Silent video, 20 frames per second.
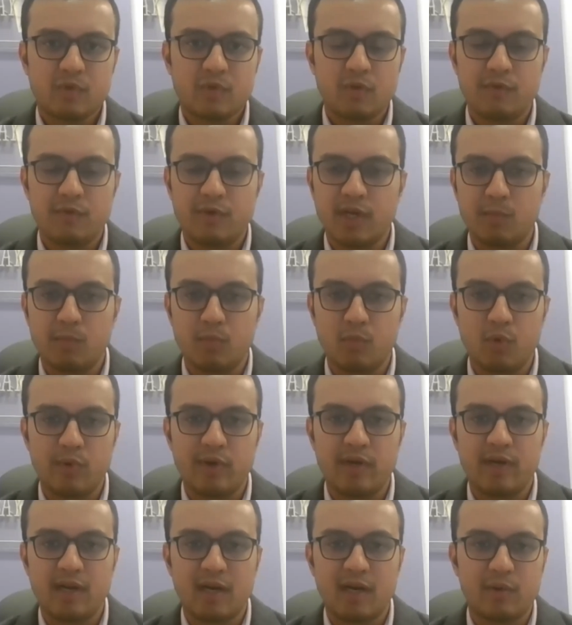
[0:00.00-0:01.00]
We can move
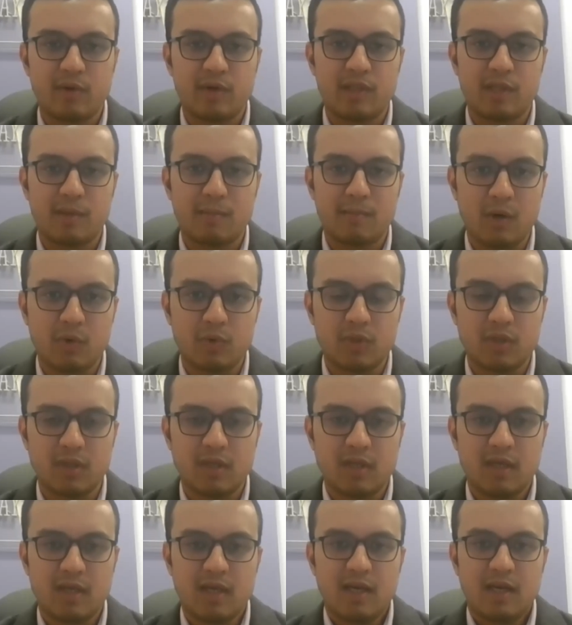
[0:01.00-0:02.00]
it around in the mouth,
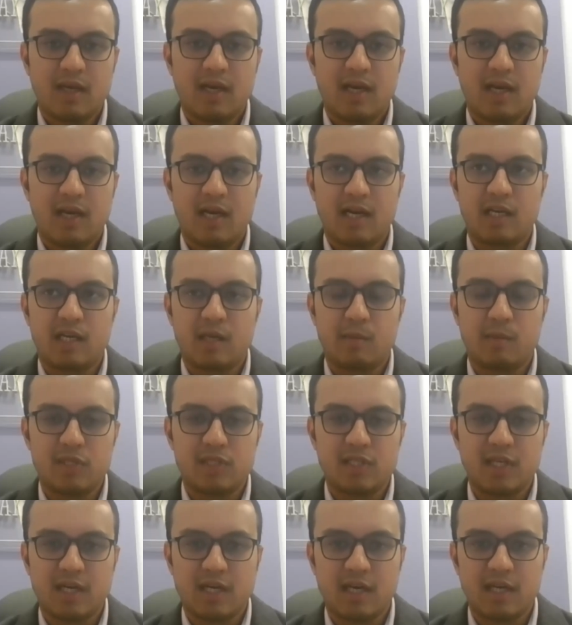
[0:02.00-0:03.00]
and
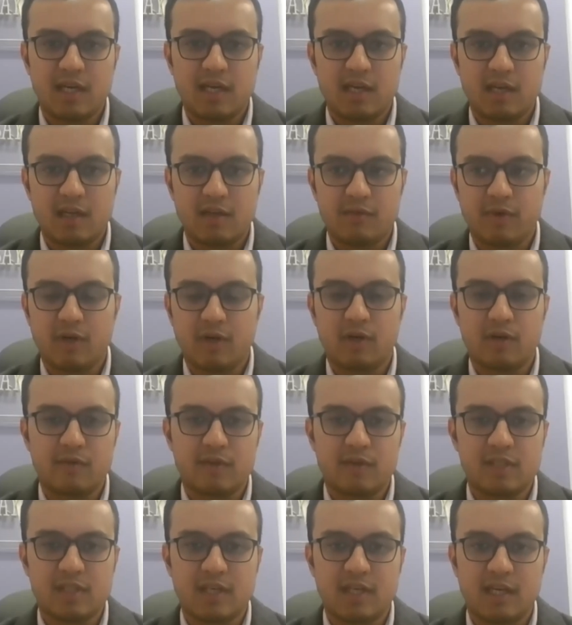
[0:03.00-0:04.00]
immediately in front of
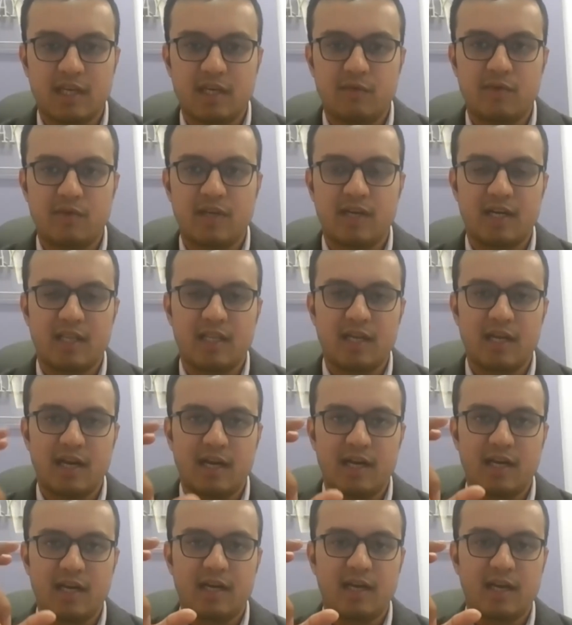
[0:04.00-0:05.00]
the screen we get the
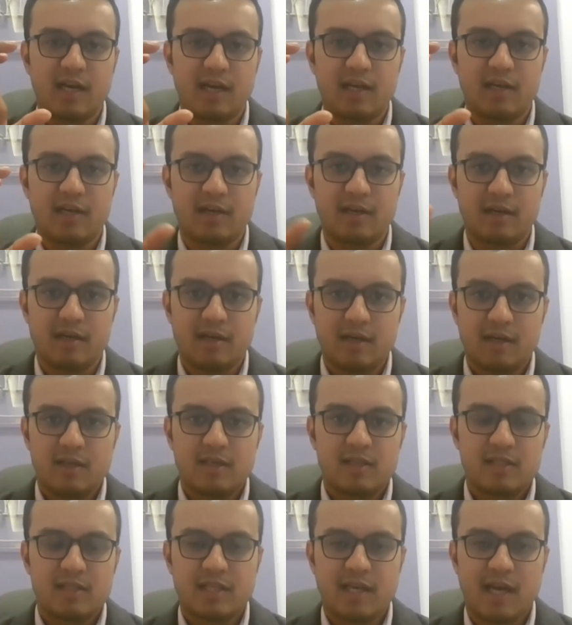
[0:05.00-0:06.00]
entire
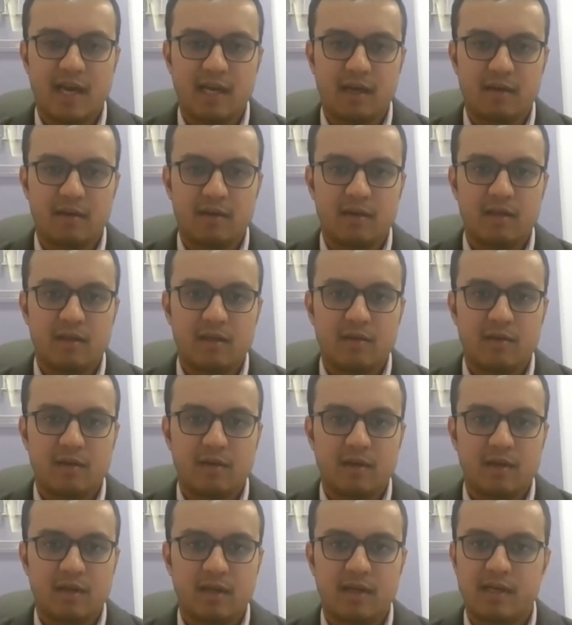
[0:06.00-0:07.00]
scan,
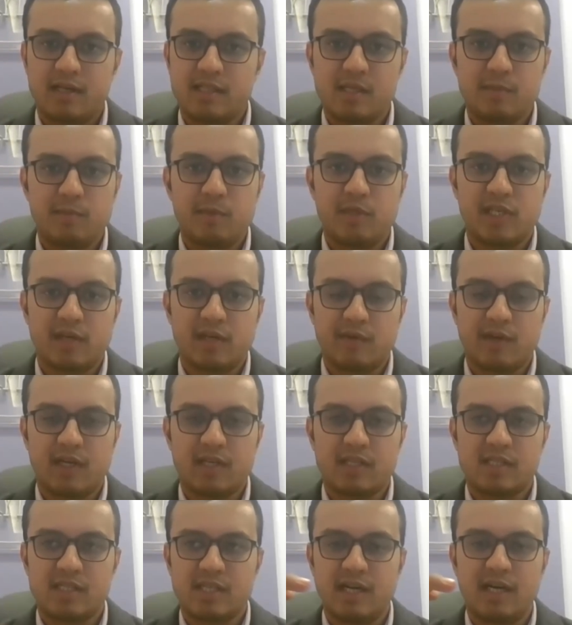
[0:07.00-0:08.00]
and it is immediate. We
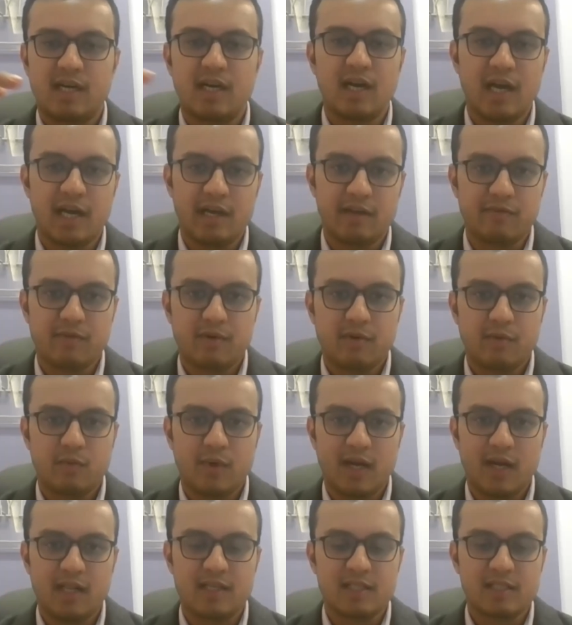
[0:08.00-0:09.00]
can see it live
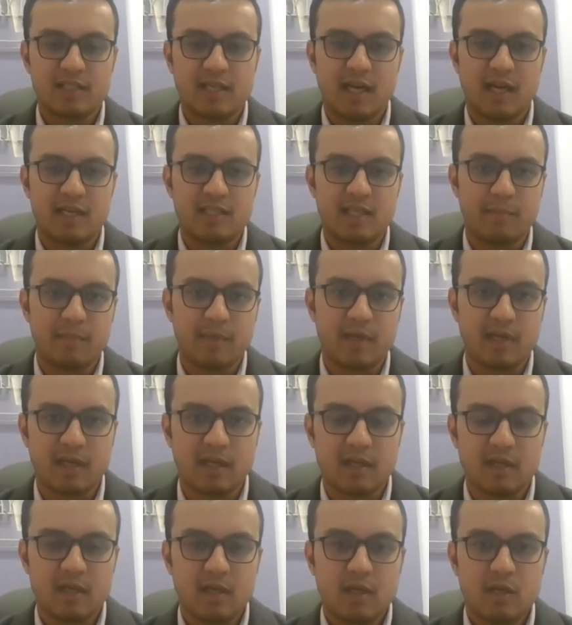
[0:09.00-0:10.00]
while the scan is happening.
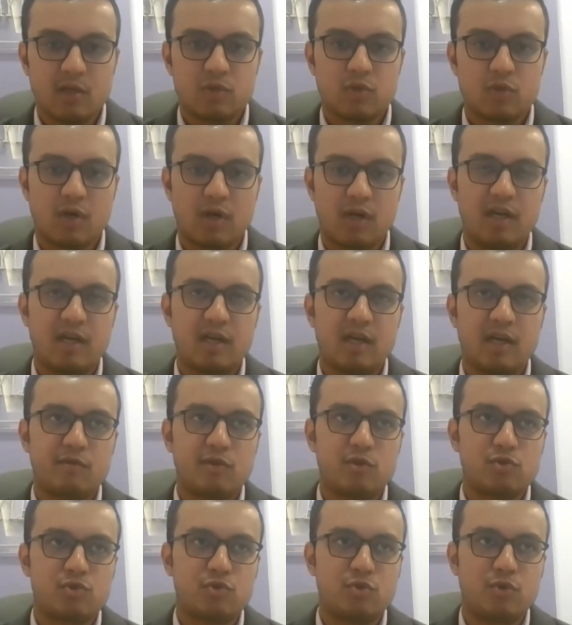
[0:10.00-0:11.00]
So earlier we
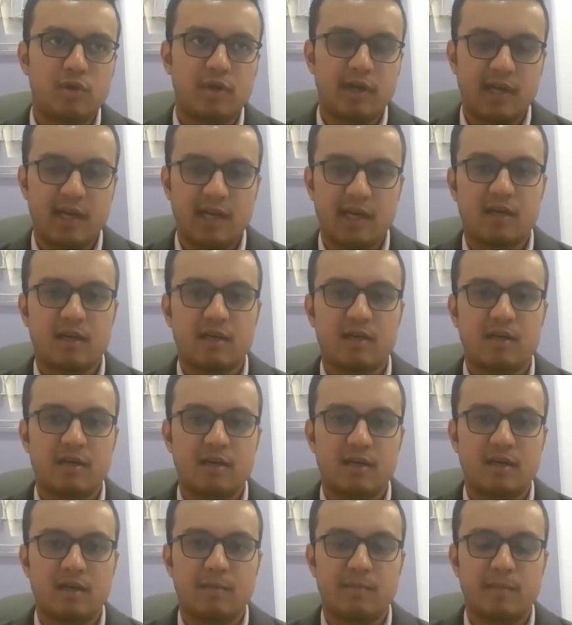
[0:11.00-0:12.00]
used to take
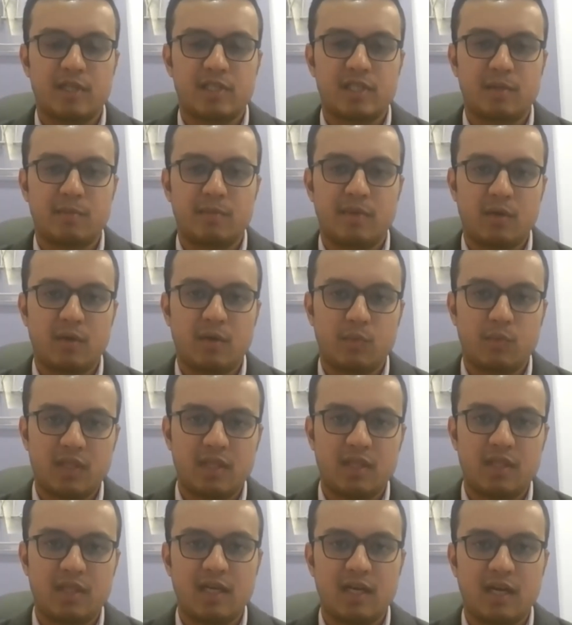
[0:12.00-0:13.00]
a measurement with
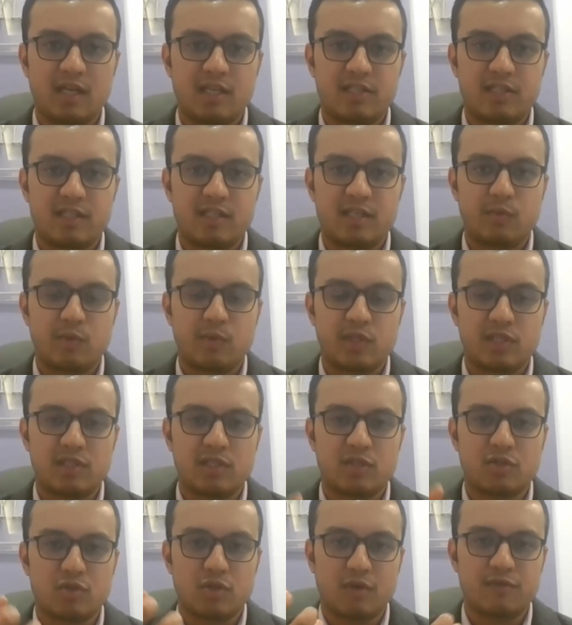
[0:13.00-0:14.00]
the alginate, which is
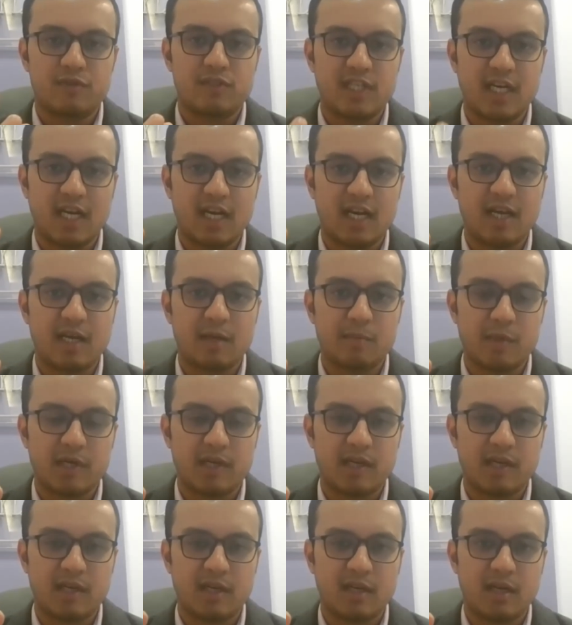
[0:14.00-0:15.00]
a soft gel like
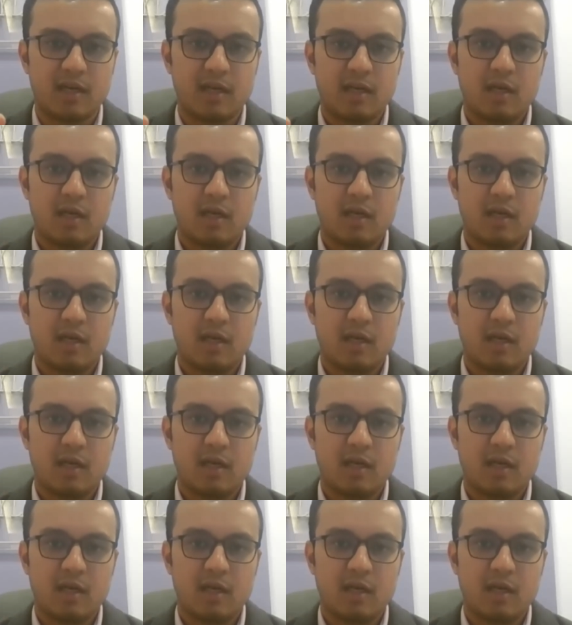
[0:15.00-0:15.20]
material,